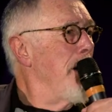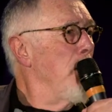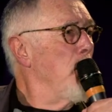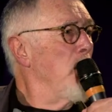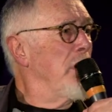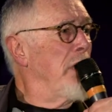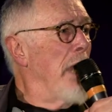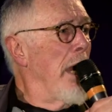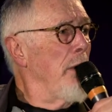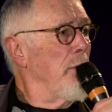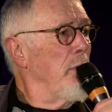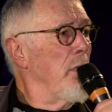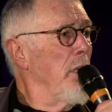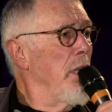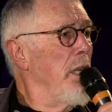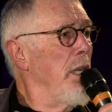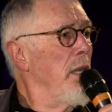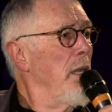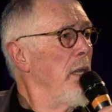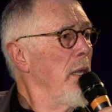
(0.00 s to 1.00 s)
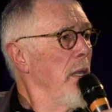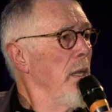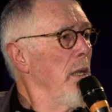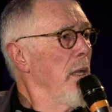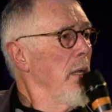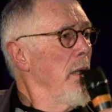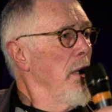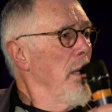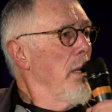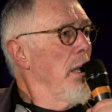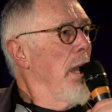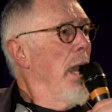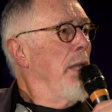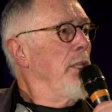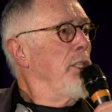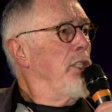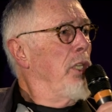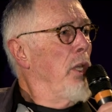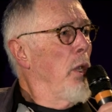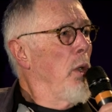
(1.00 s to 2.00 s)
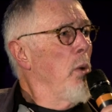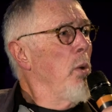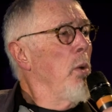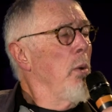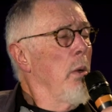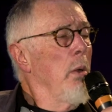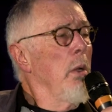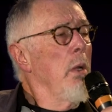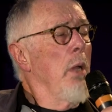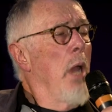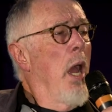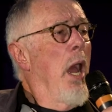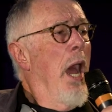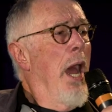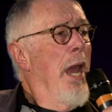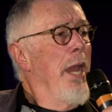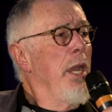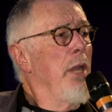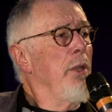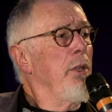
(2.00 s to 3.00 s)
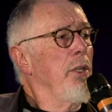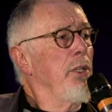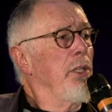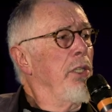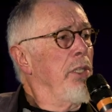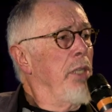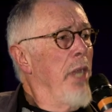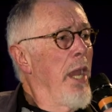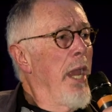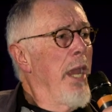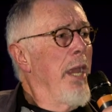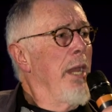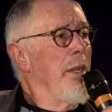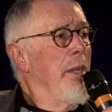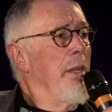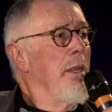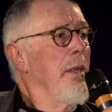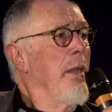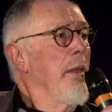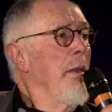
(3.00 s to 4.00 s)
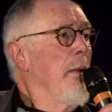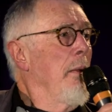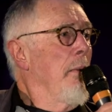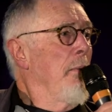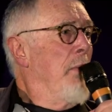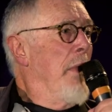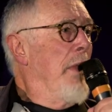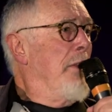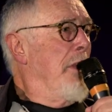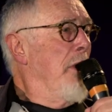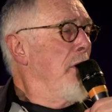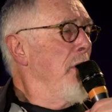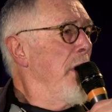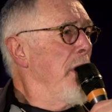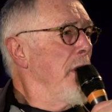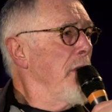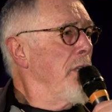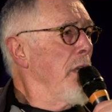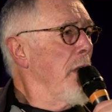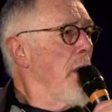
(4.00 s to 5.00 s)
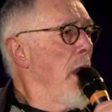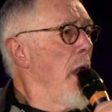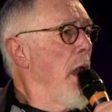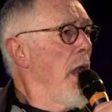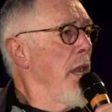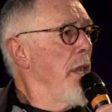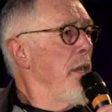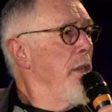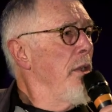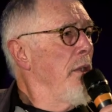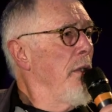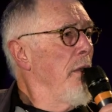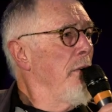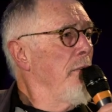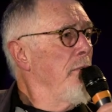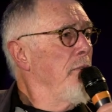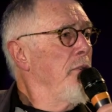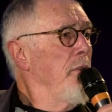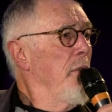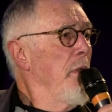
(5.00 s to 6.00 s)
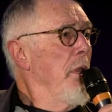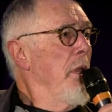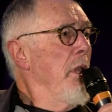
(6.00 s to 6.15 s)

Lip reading: It was actually, and so I understand that there is a kind of